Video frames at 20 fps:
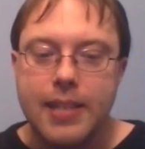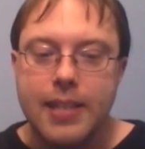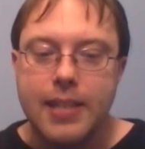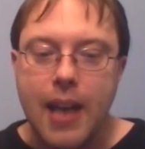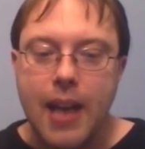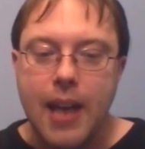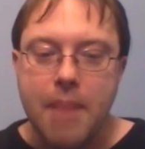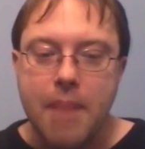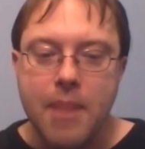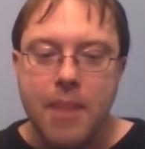
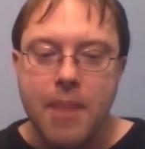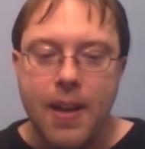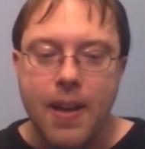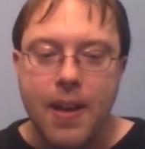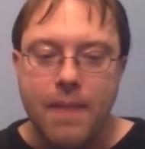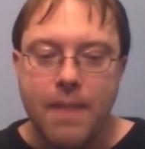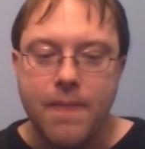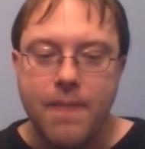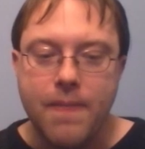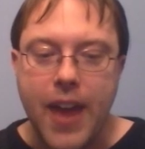Some
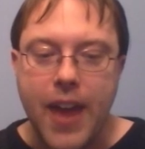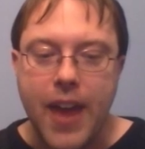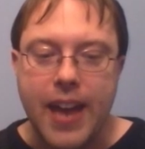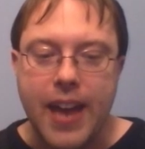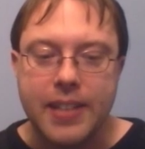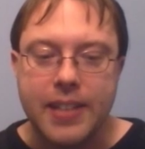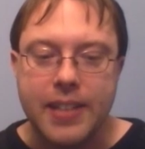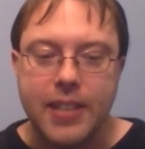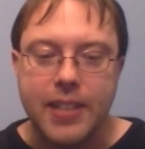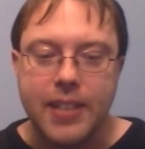
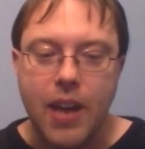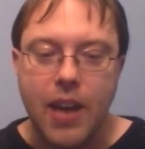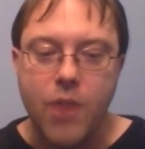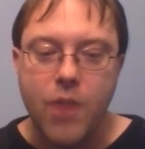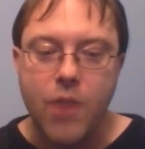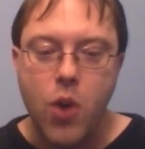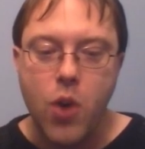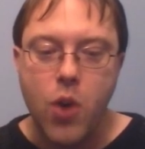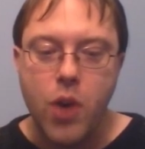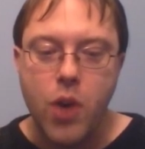fans
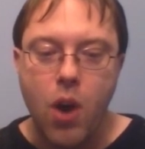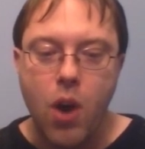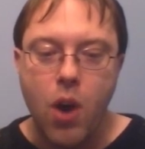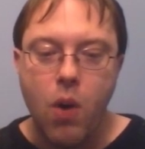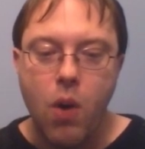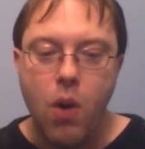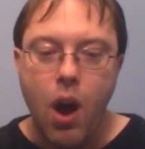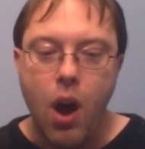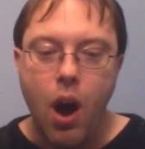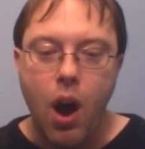of
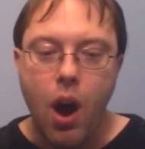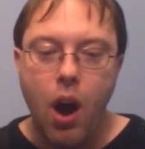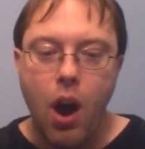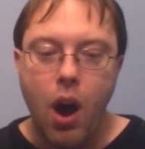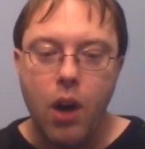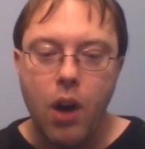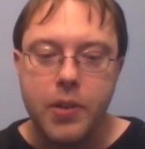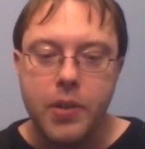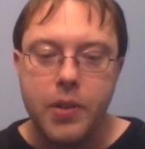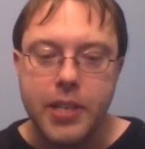Uno
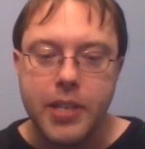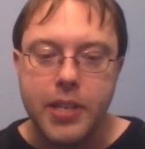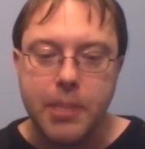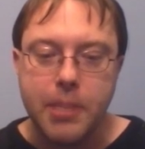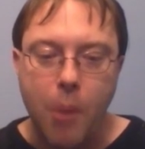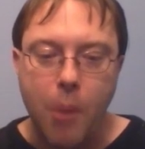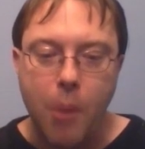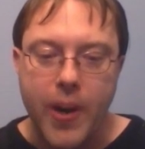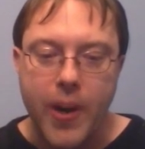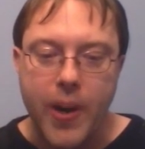are
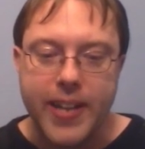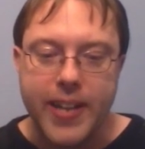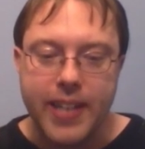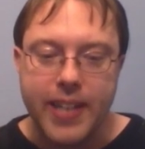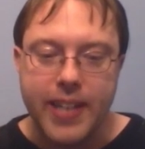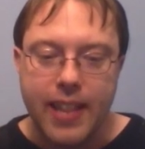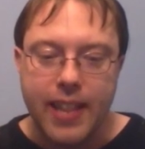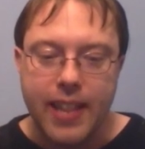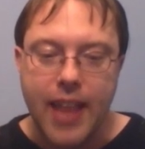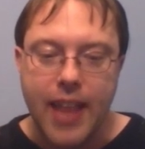disappointed
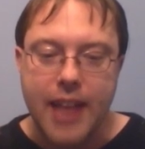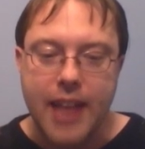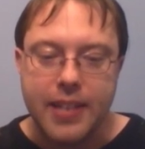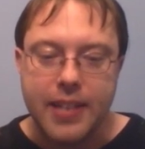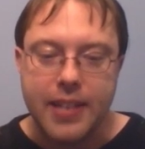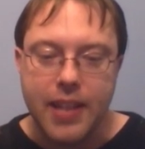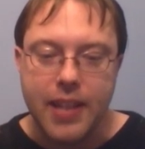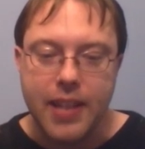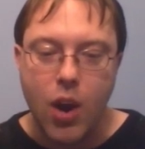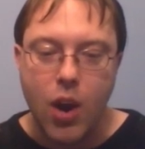that
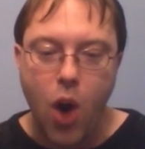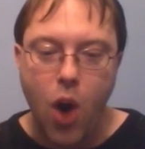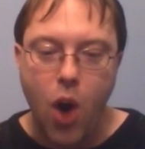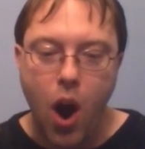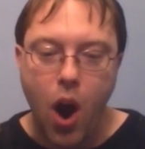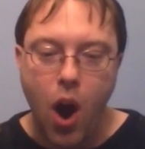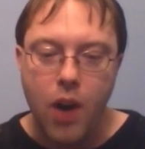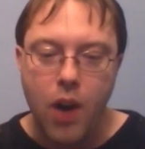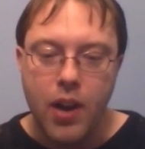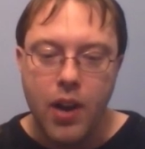there
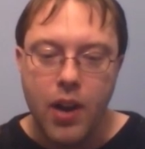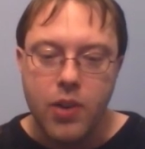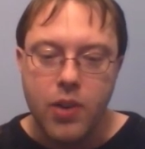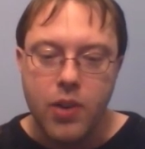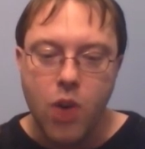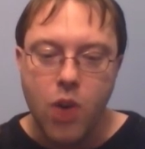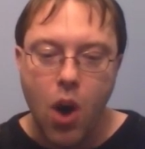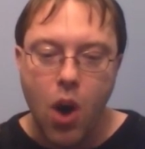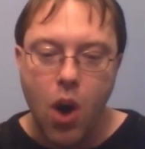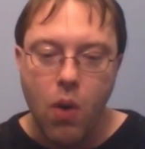are
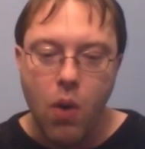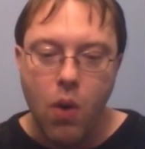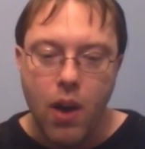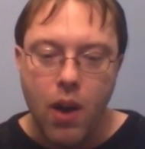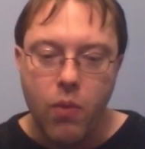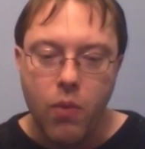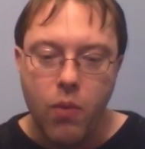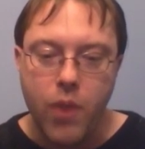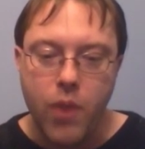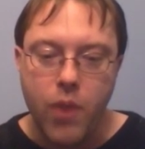no
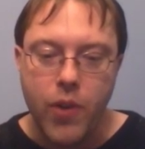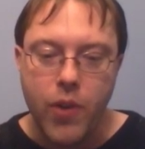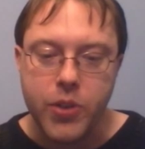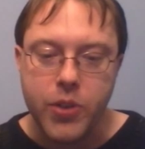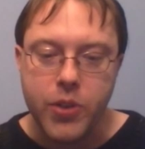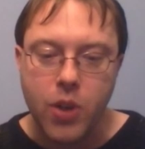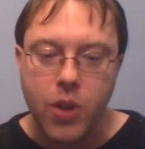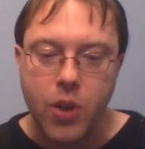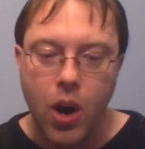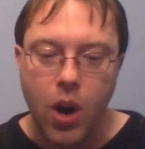
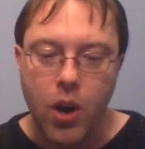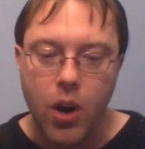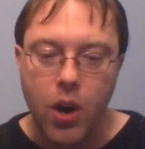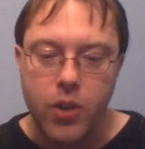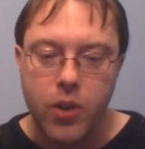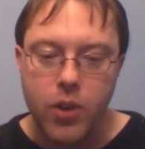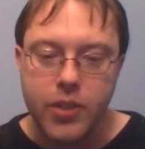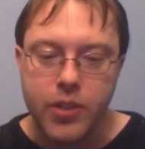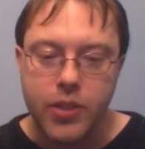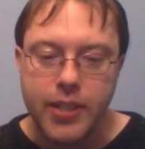reverse
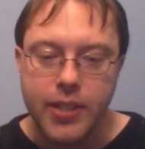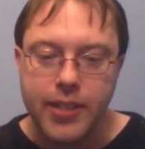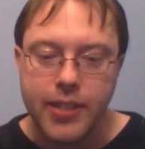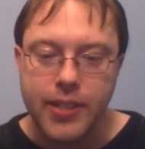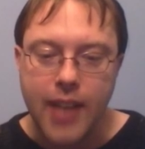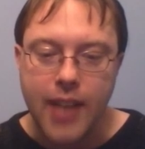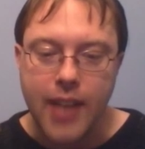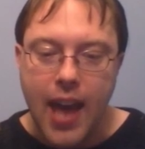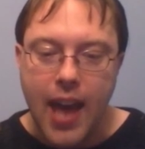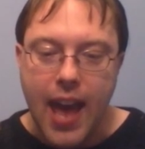cards
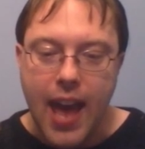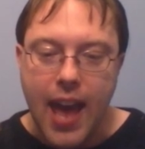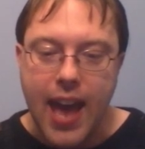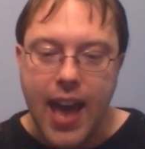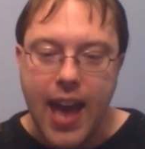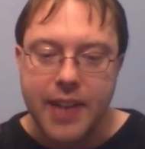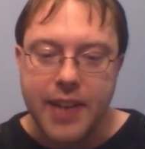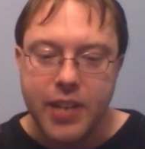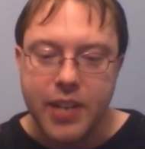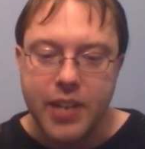
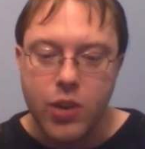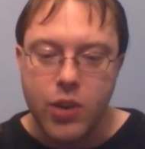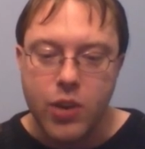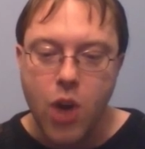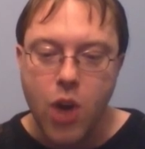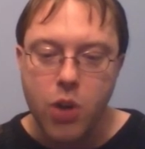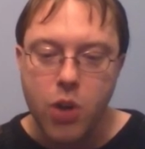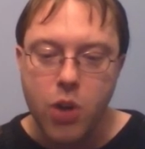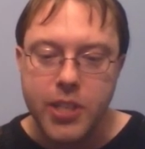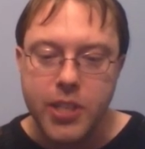and
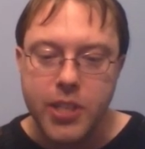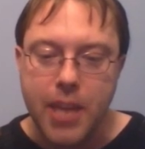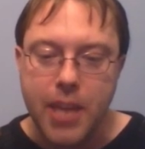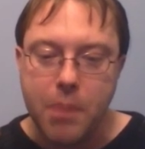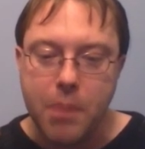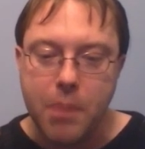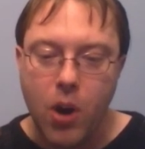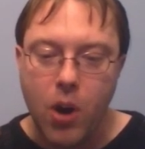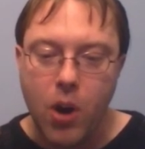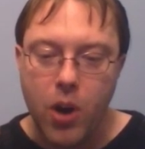no
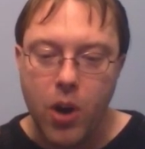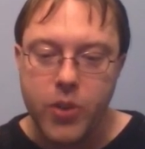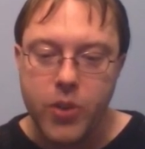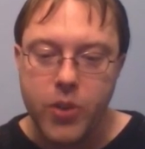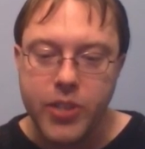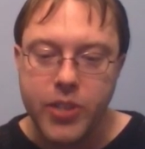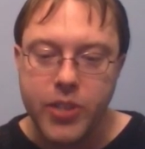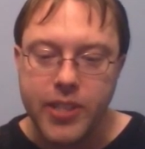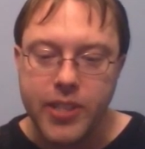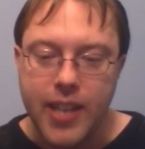skip
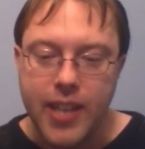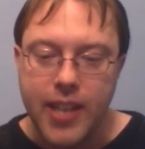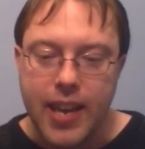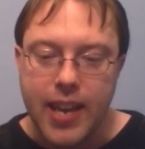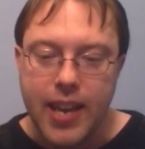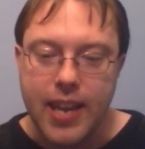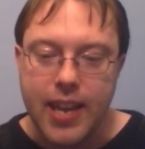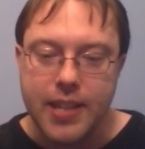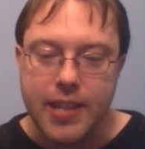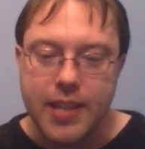cards
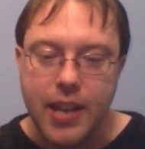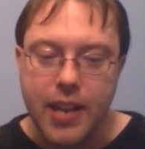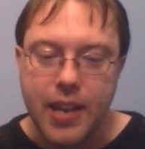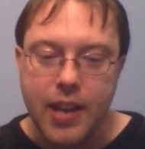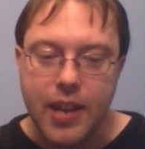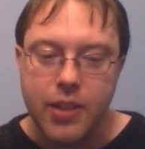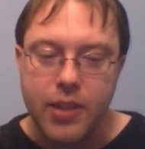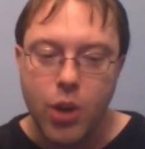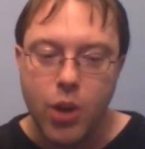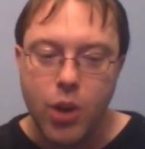in
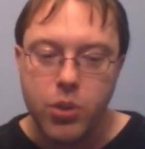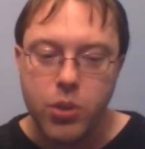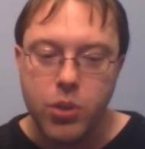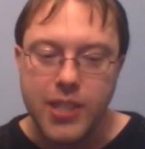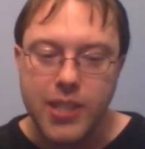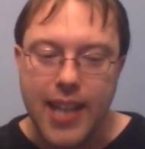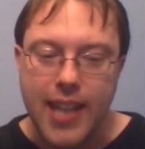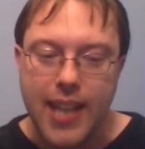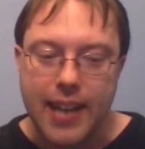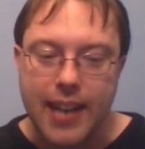the
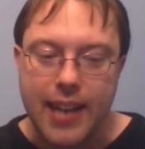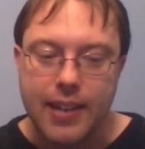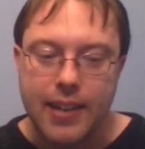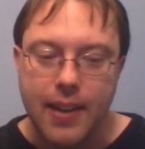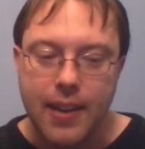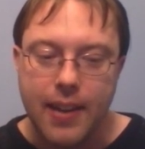DOS deck.